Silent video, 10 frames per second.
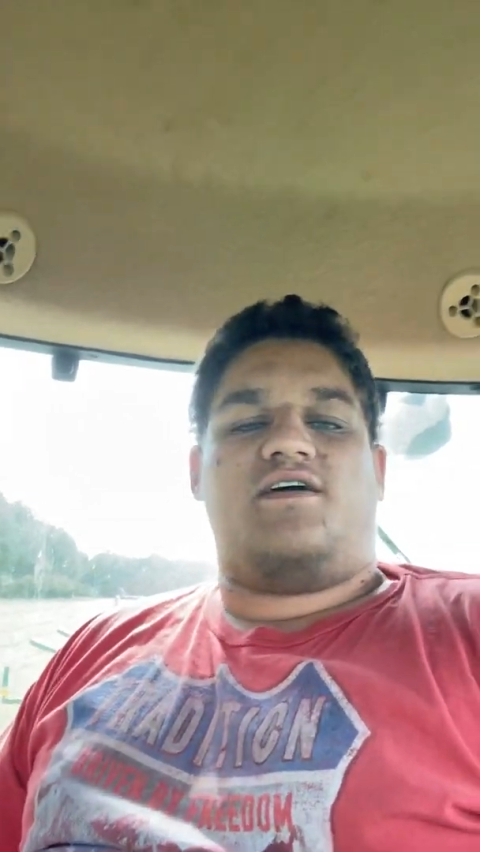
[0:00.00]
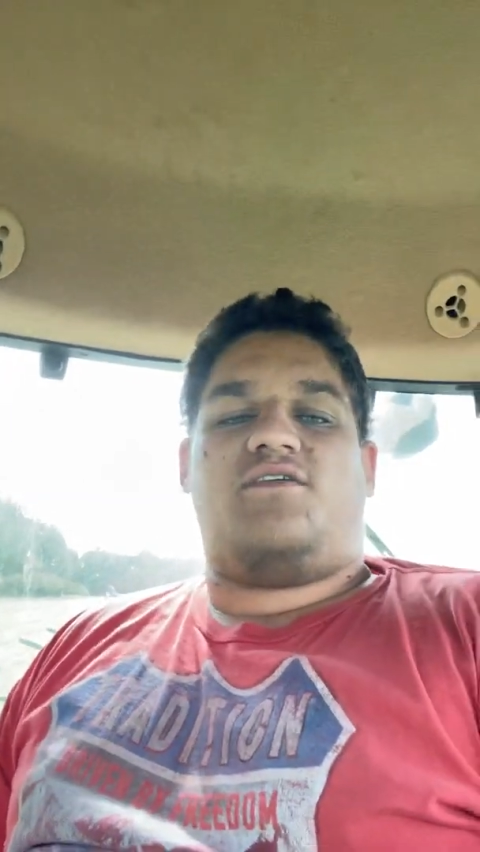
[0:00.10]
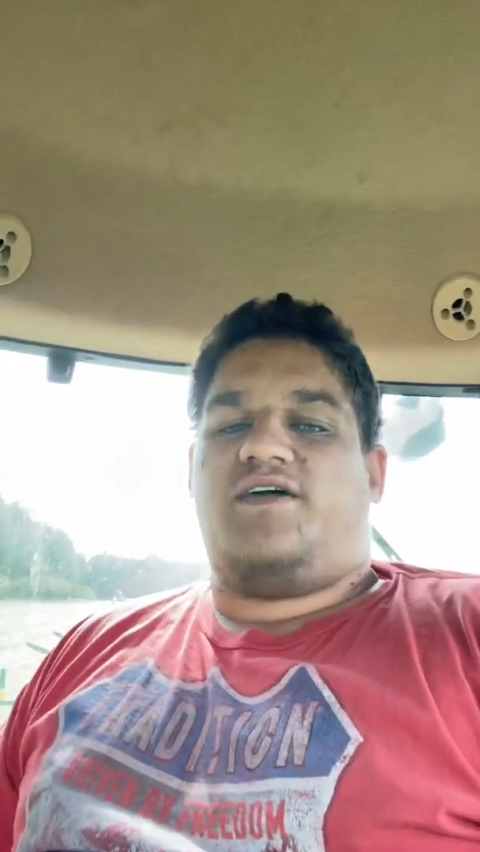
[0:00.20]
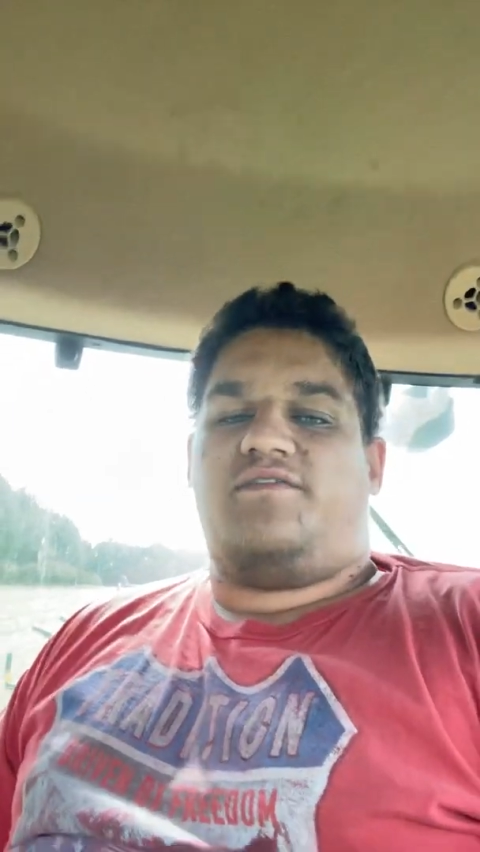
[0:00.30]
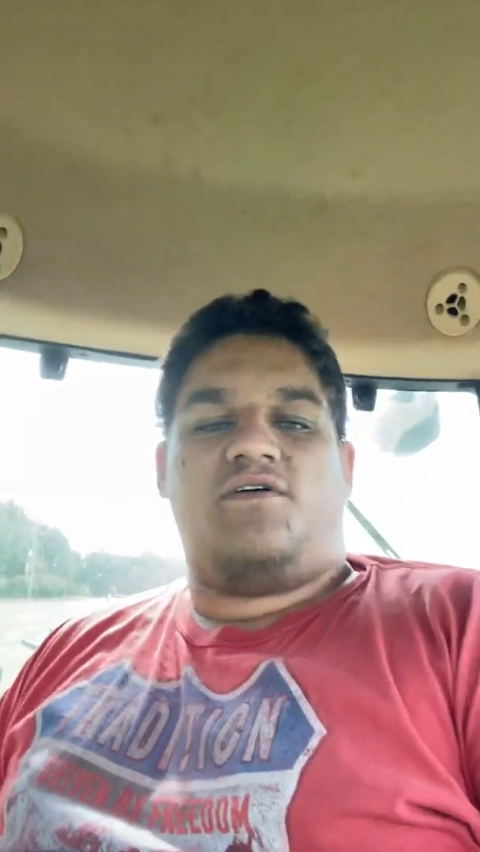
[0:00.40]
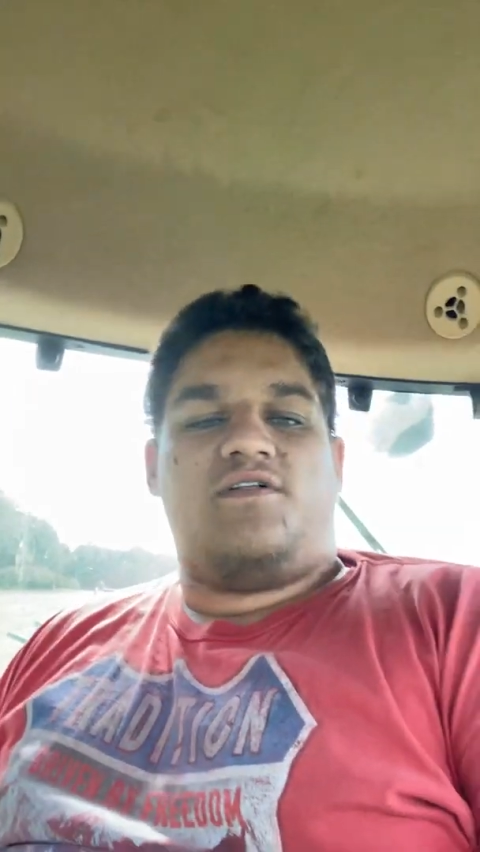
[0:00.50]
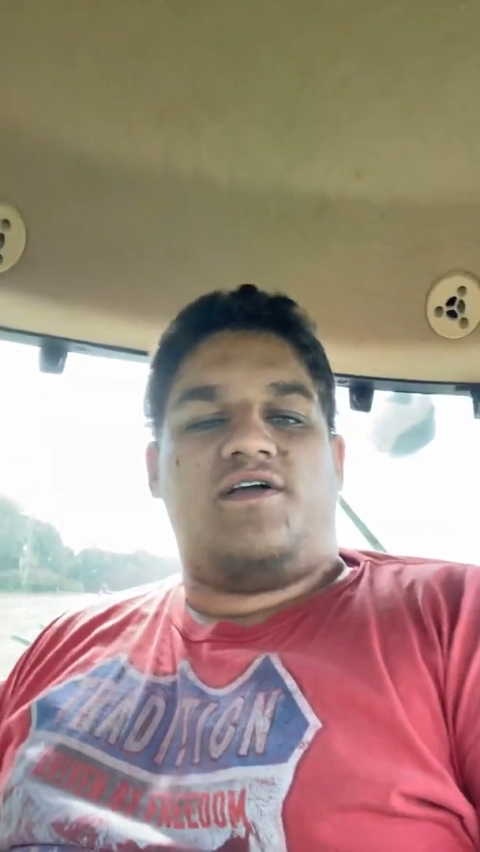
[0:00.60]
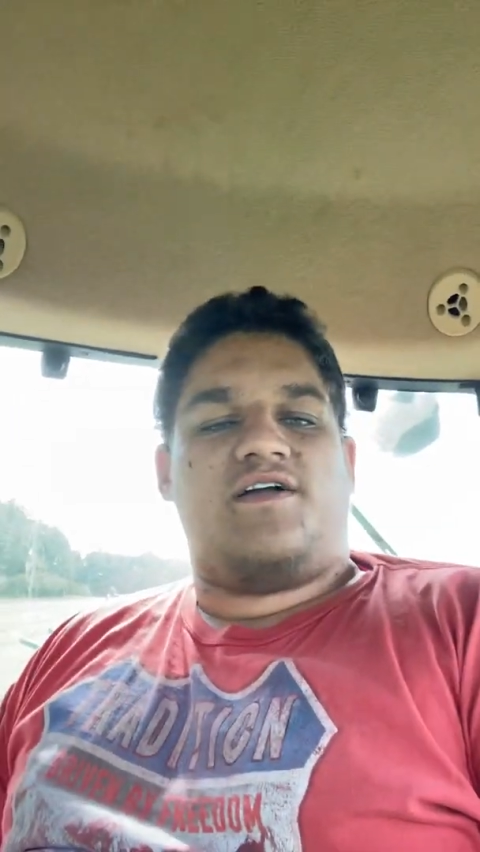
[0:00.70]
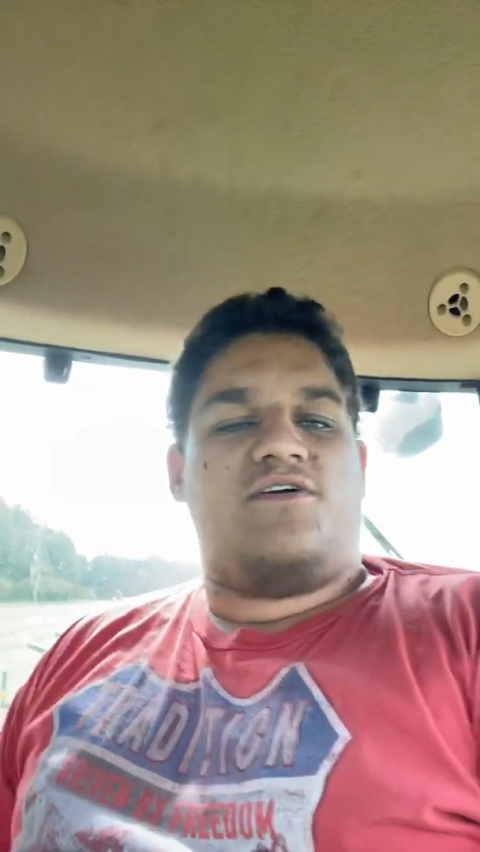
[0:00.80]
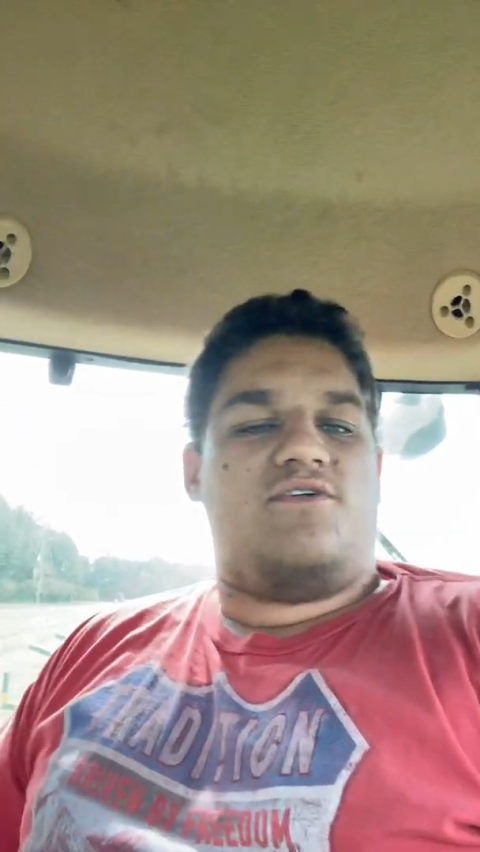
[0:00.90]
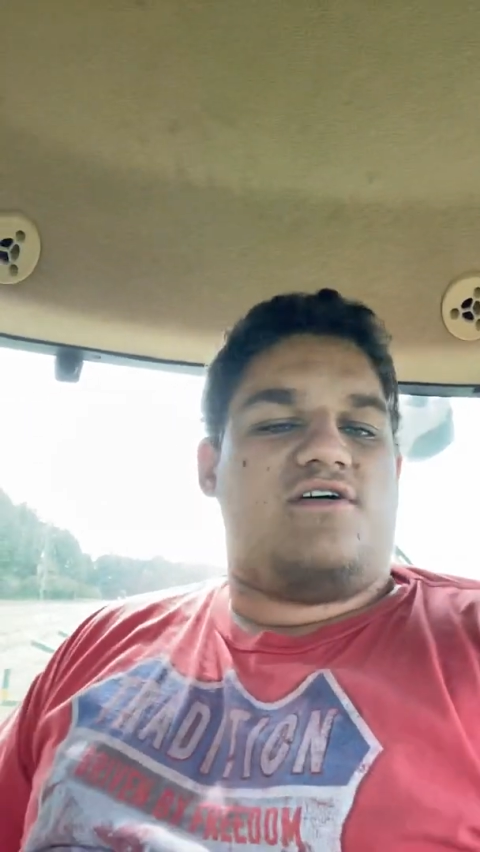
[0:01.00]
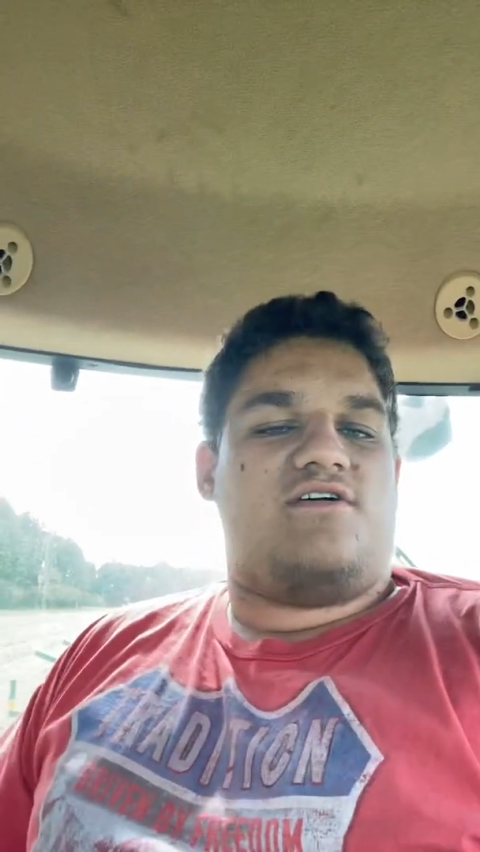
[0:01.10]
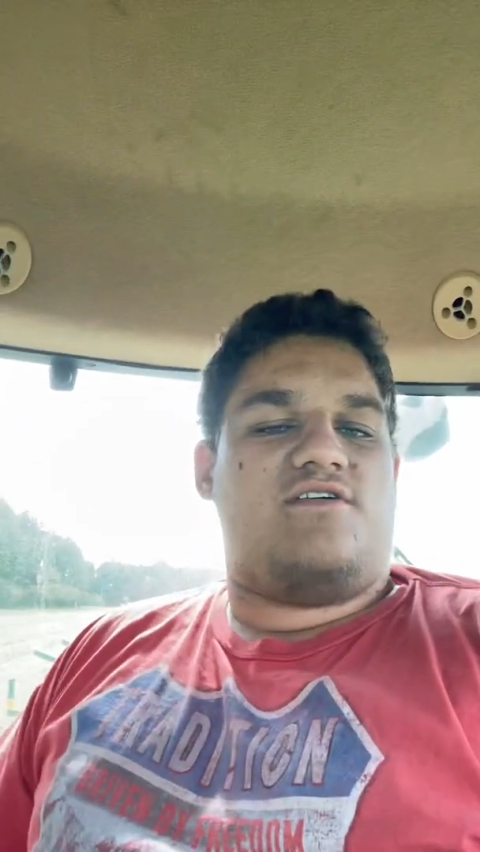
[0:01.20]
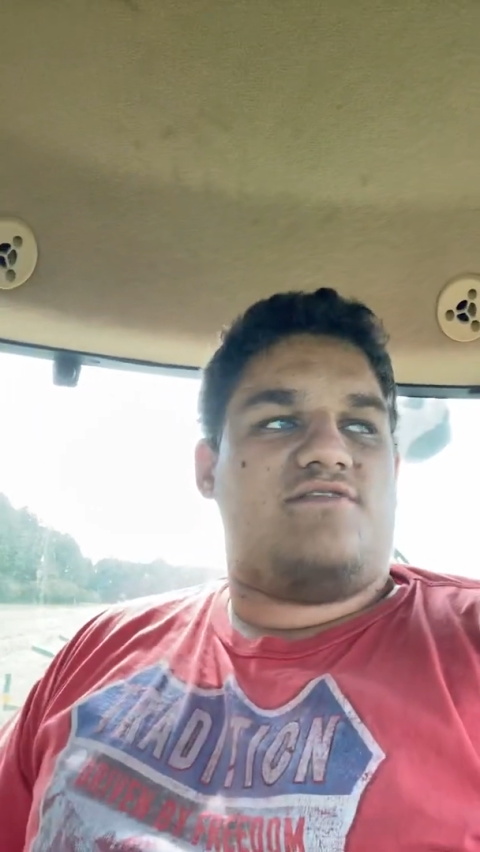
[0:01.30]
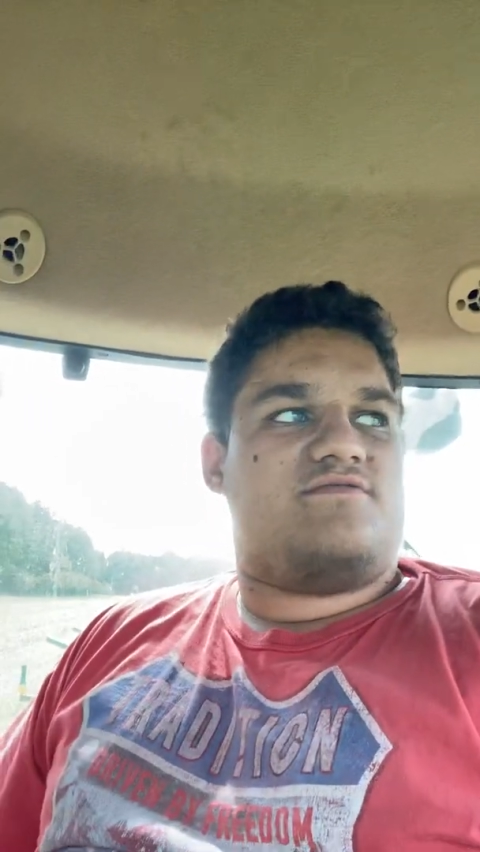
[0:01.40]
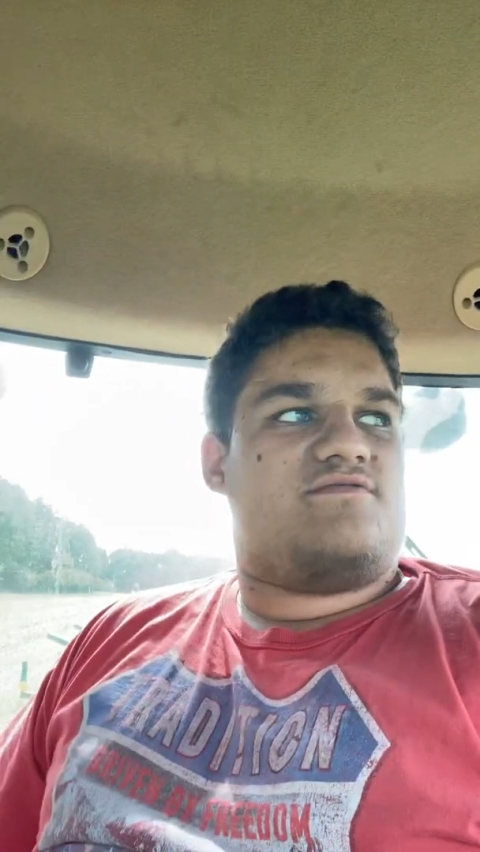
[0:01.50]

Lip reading: a whole lot going on.